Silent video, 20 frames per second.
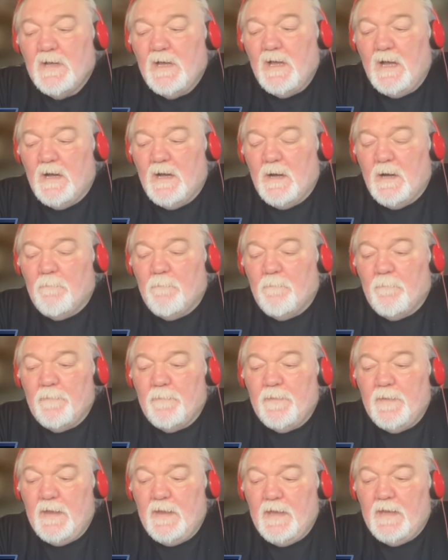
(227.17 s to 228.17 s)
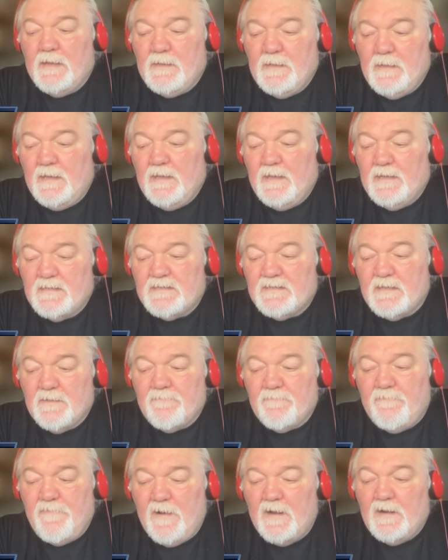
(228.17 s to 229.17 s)
It is a
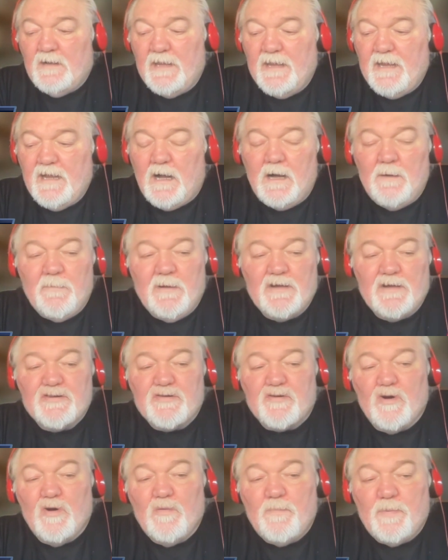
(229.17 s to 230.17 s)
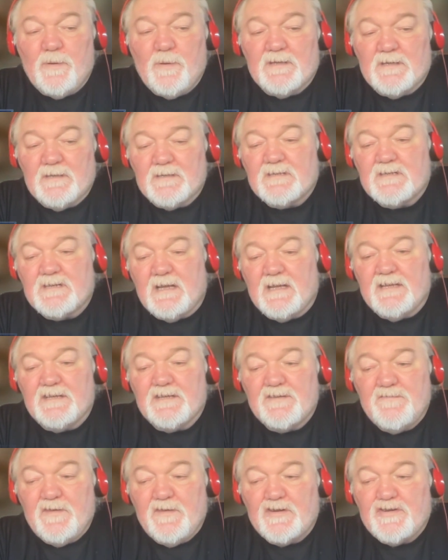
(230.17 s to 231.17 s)
fairly common trope in science
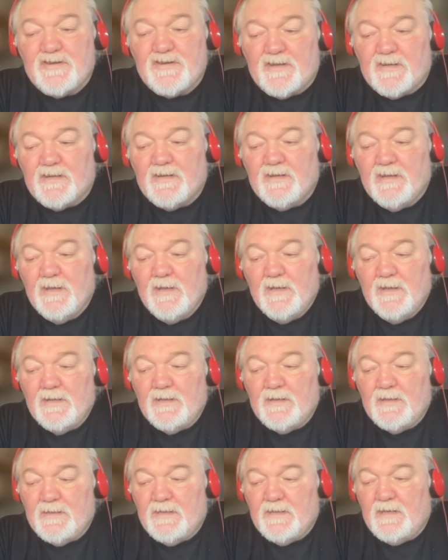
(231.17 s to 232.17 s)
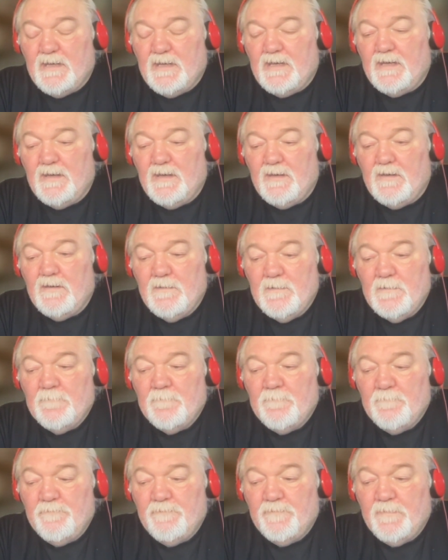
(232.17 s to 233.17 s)
fiction, the
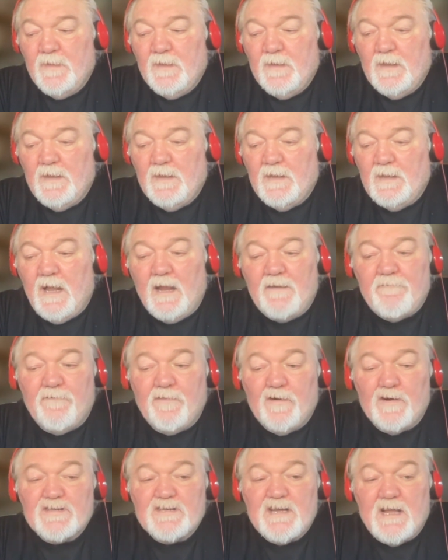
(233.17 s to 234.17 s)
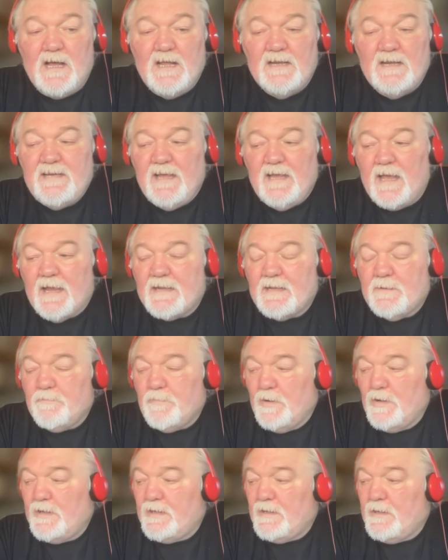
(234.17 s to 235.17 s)
not first contact,
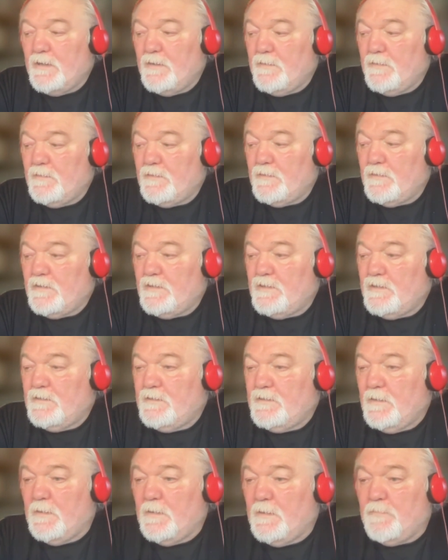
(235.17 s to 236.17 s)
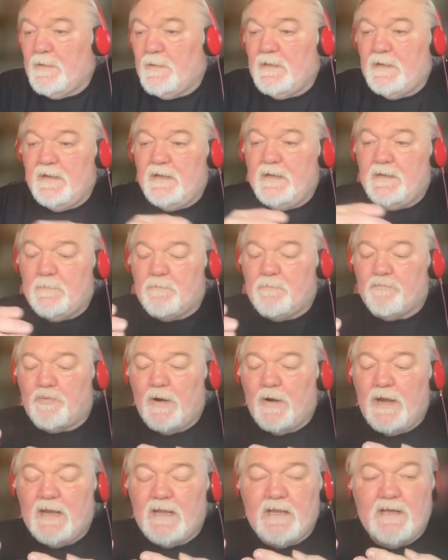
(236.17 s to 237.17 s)
but the ability to
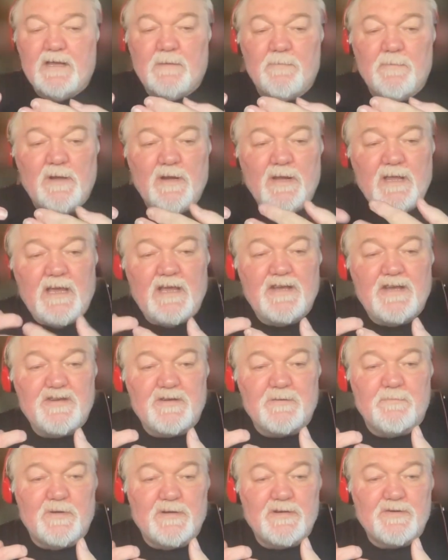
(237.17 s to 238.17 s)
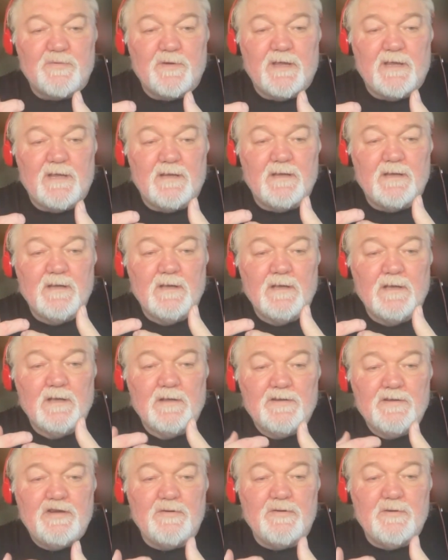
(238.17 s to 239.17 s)
break communication between
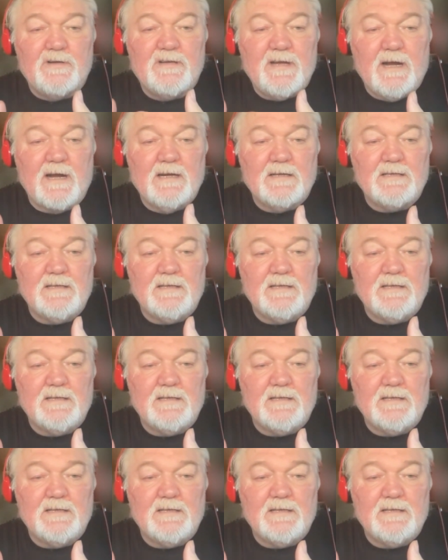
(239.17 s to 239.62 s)
two entirely